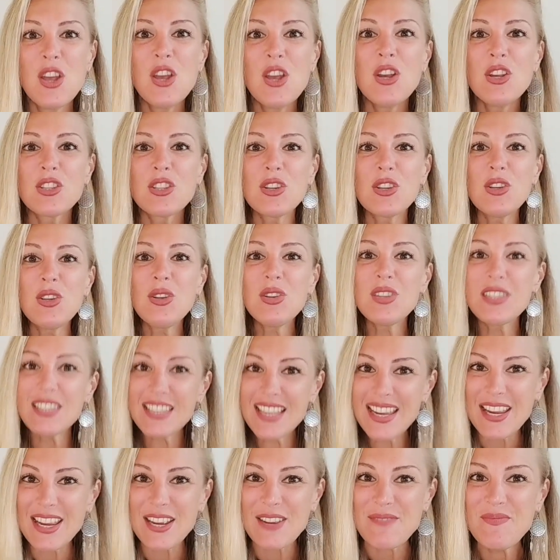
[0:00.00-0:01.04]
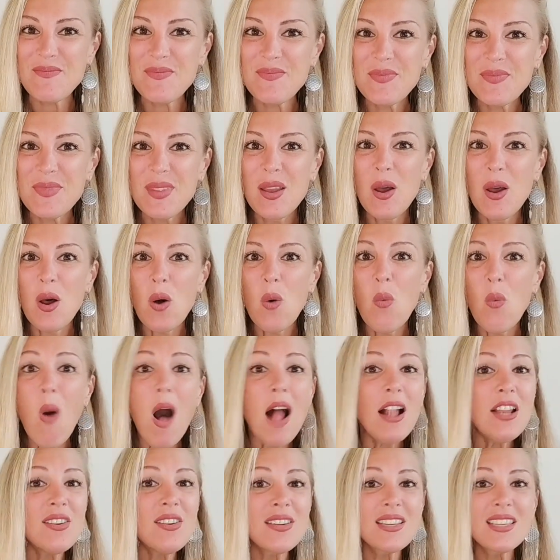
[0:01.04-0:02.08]
So you see,
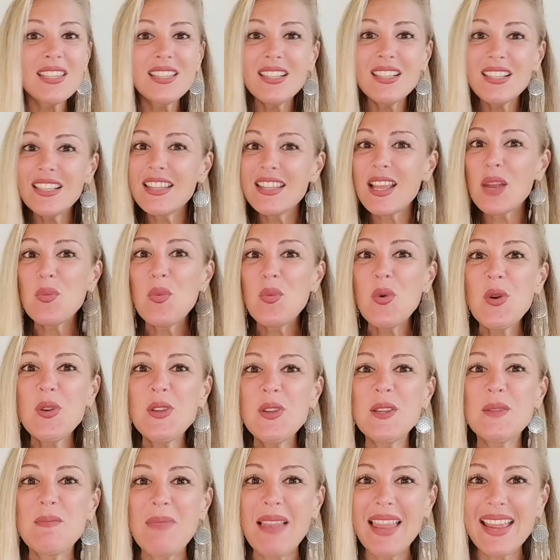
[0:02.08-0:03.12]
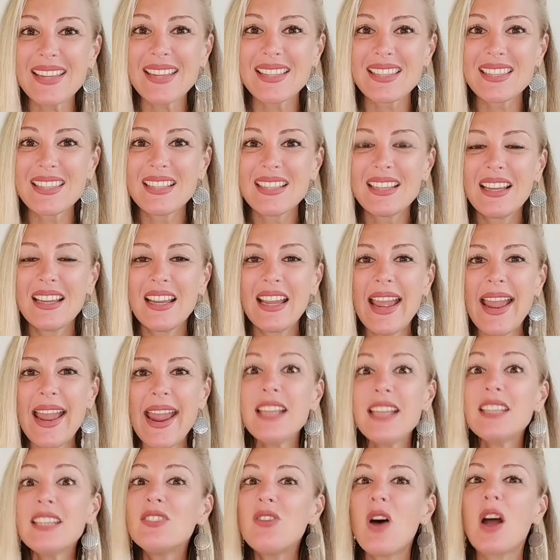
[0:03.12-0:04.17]
while you're still in that wounded place,
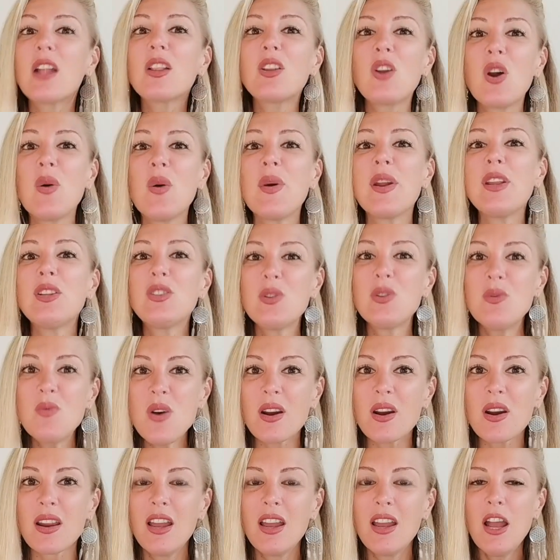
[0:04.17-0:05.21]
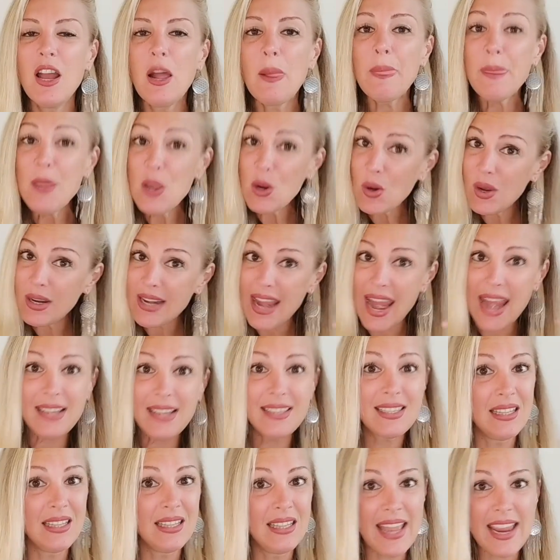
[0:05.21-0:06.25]
it's not going to work. You can
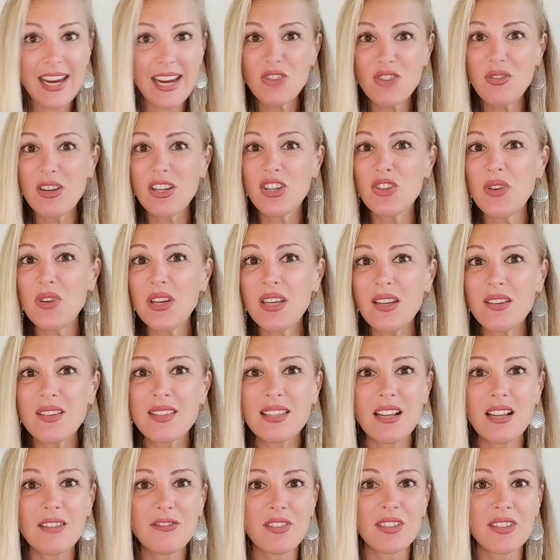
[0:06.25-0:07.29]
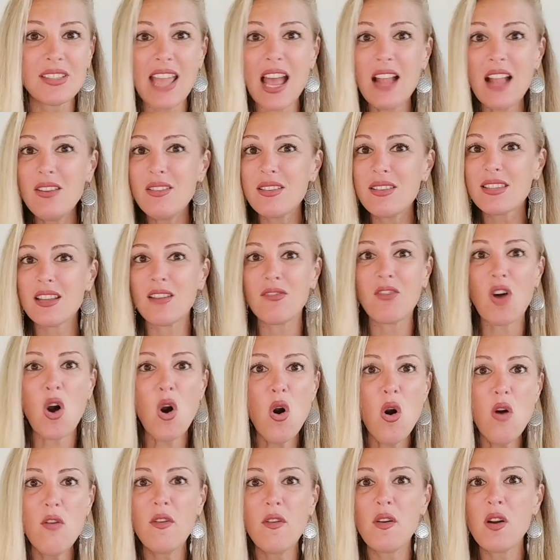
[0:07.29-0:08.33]
intellectually trick yourself and tell yourself
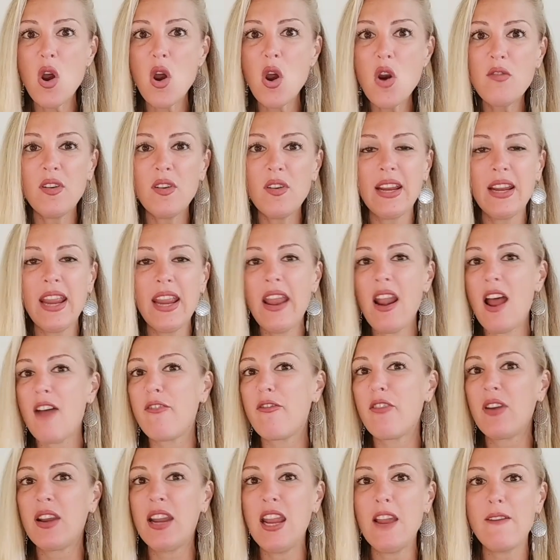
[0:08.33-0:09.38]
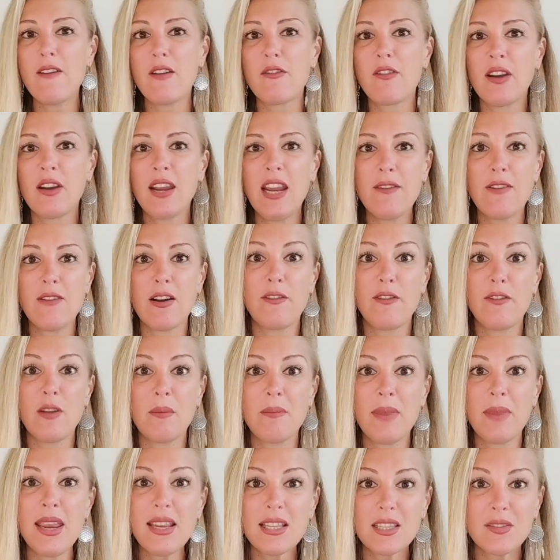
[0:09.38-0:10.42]
over and over again, I forgive, I forgive, I feel
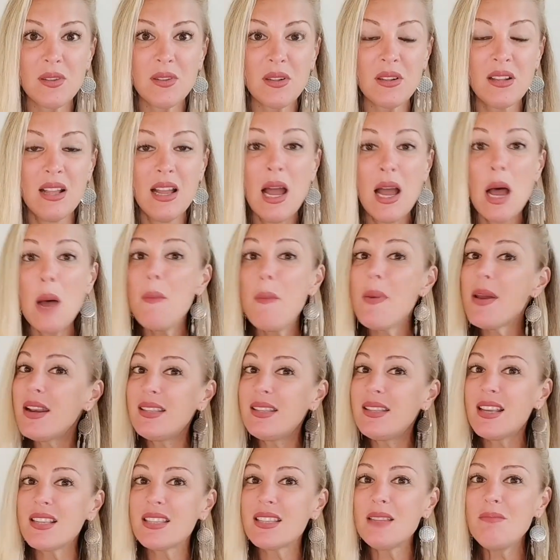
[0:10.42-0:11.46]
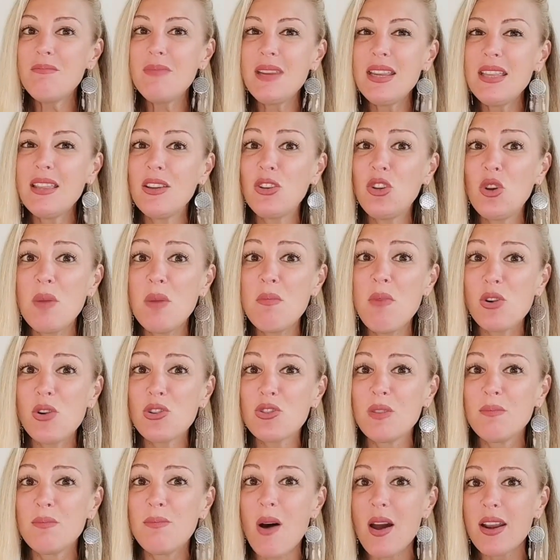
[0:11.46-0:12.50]
peaceful, but it doesn't mean that your
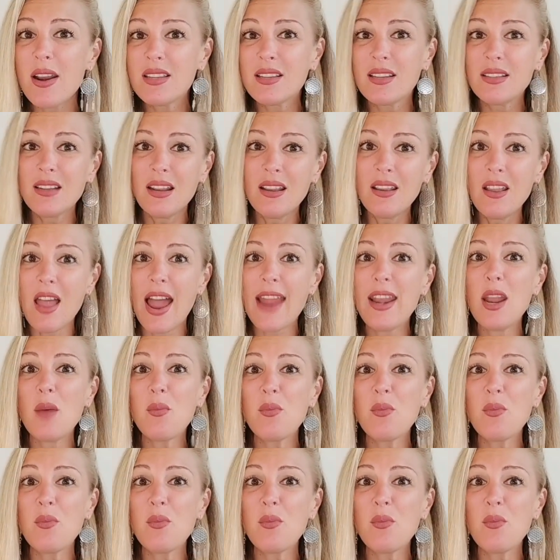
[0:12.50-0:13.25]
emotional body is going to line up